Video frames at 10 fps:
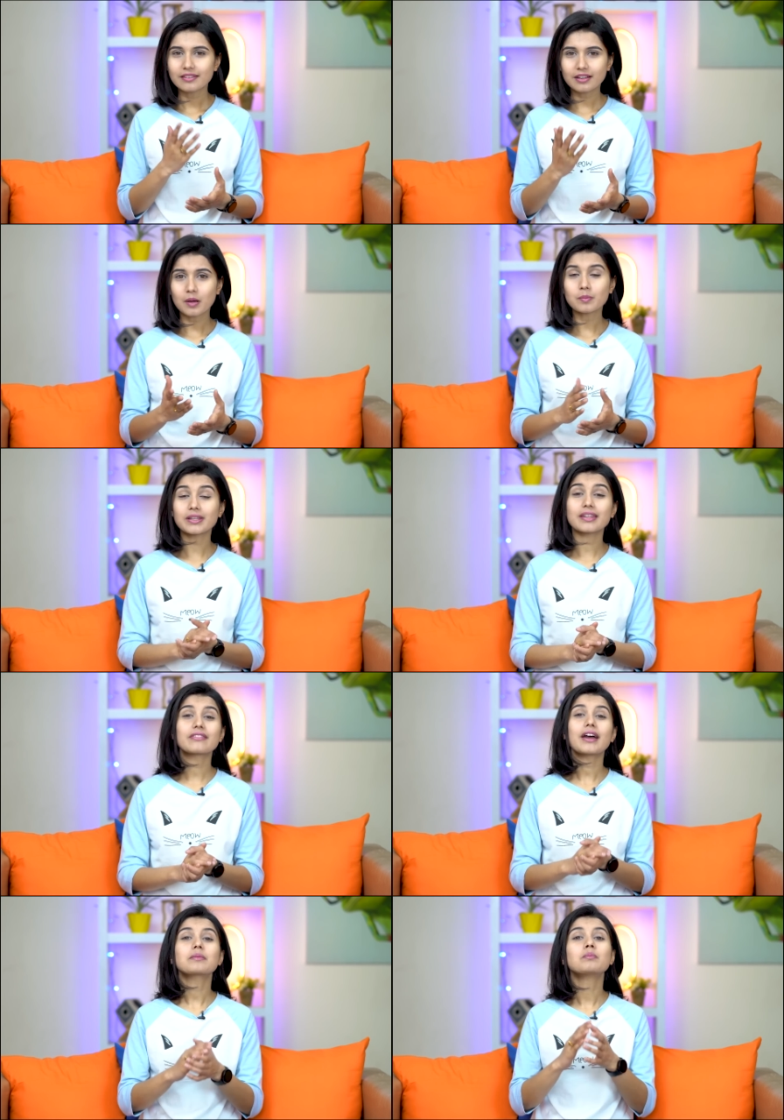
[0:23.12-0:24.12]
The company
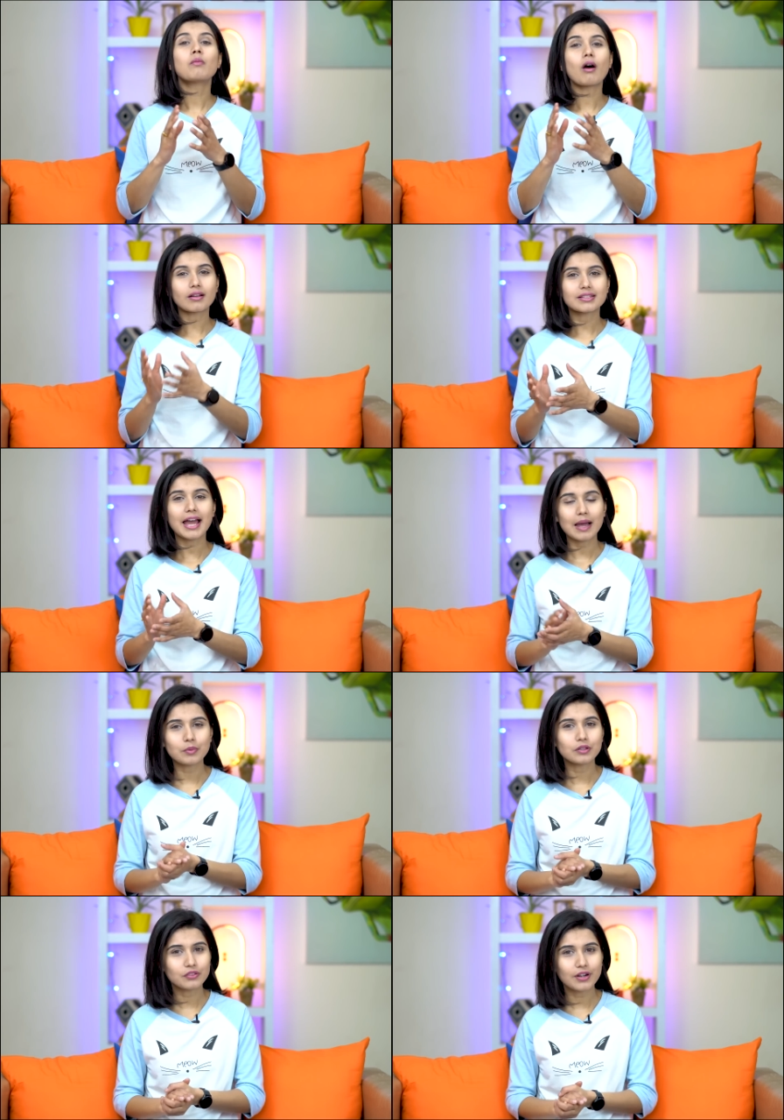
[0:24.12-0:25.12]
that mocked
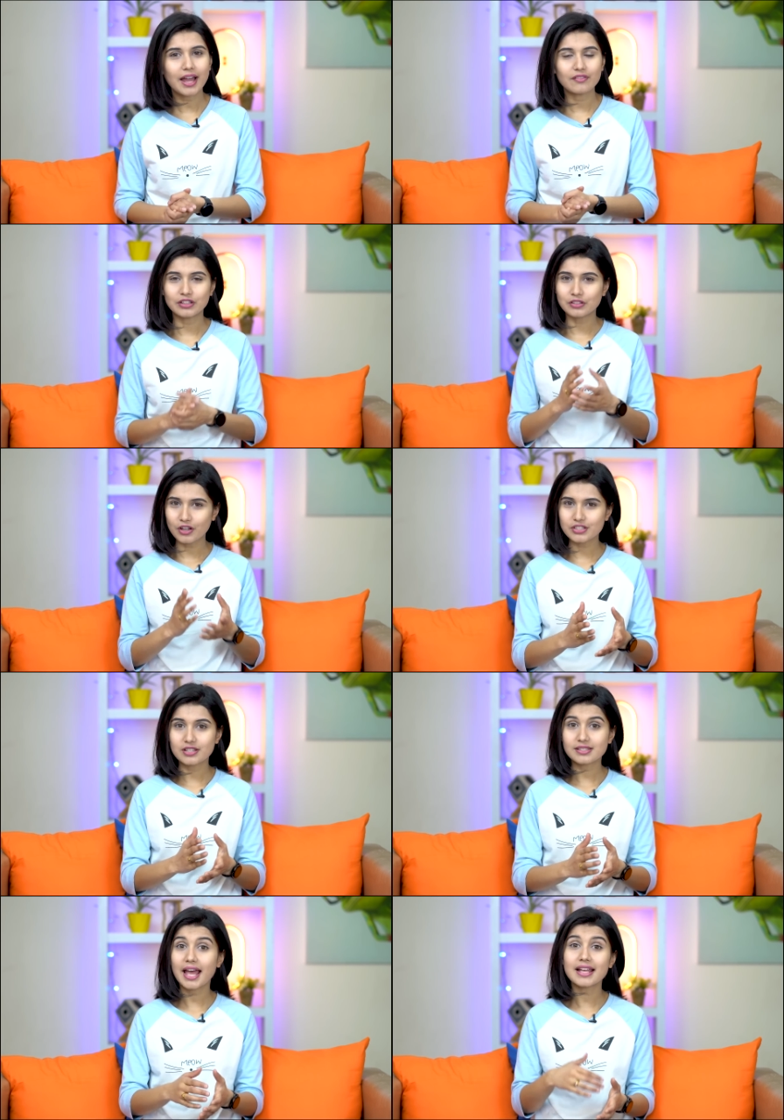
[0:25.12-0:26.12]
Apple for having
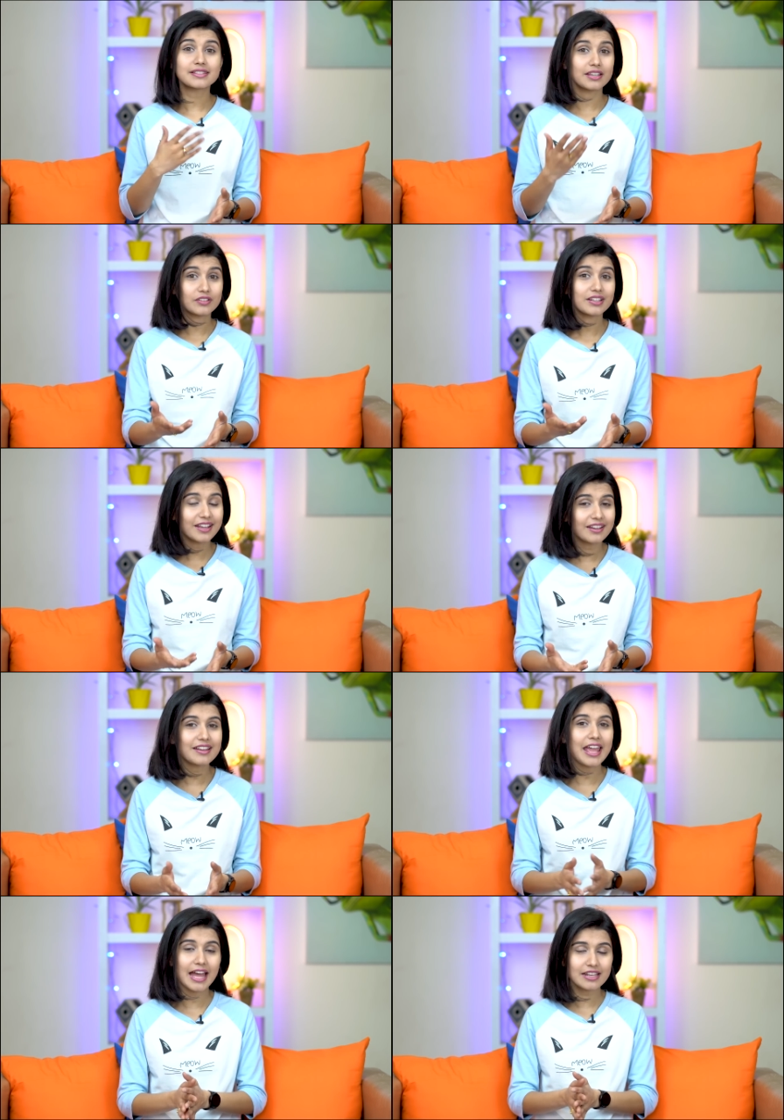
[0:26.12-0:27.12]
notches has given
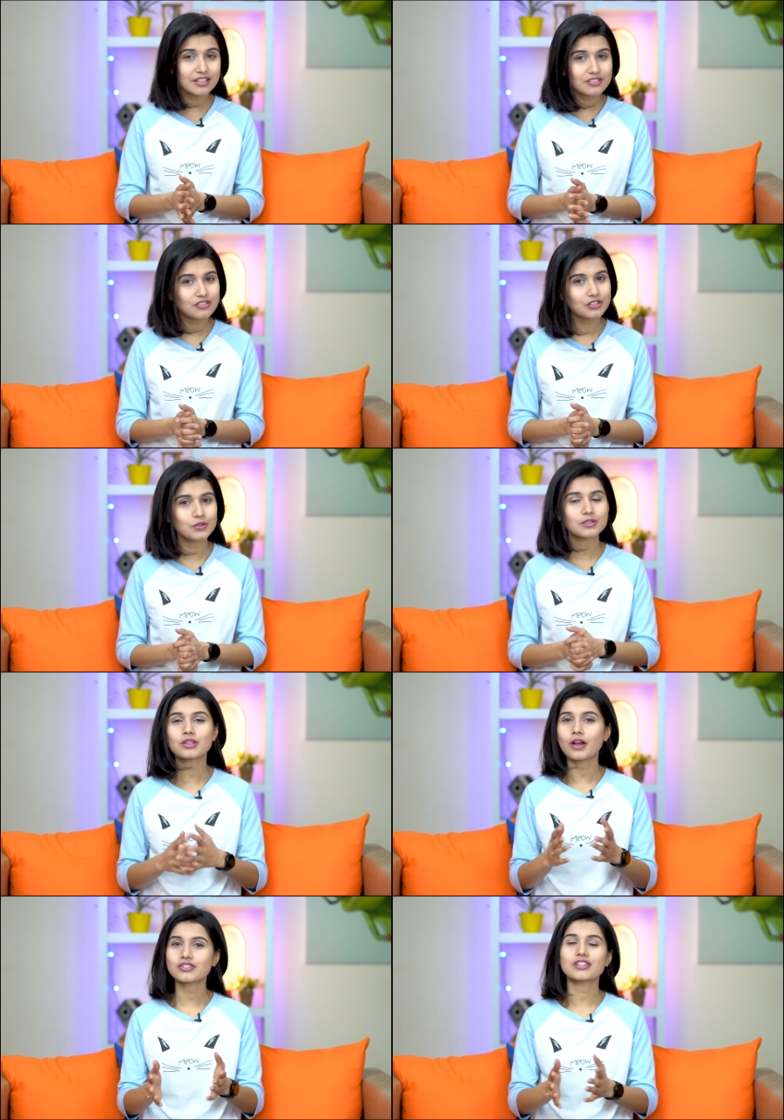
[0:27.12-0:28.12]
in and introduced
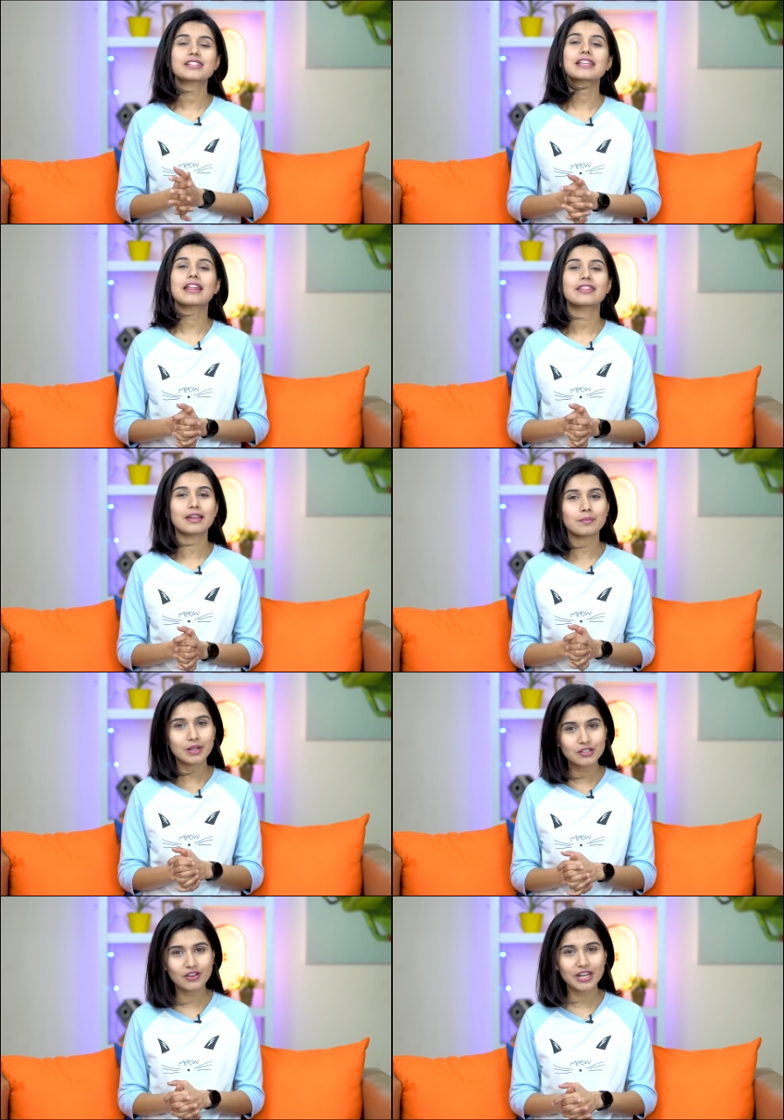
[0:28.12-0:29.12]
notches in their
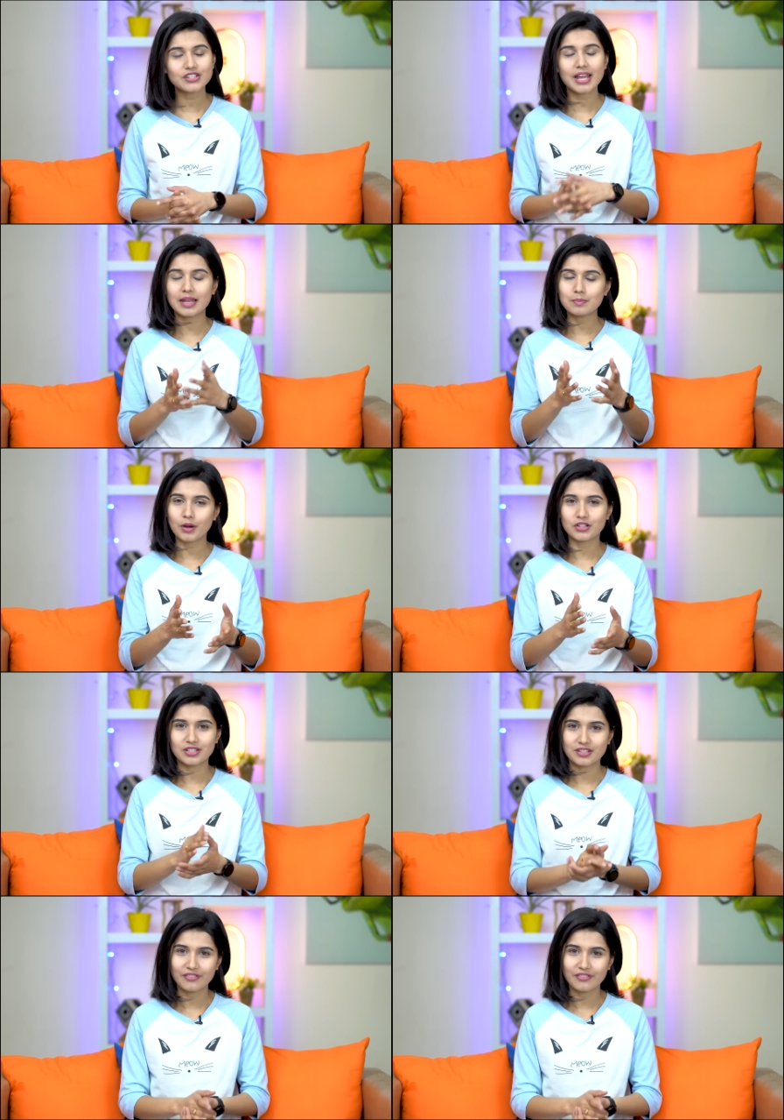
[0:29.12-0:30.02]
mid-range and budget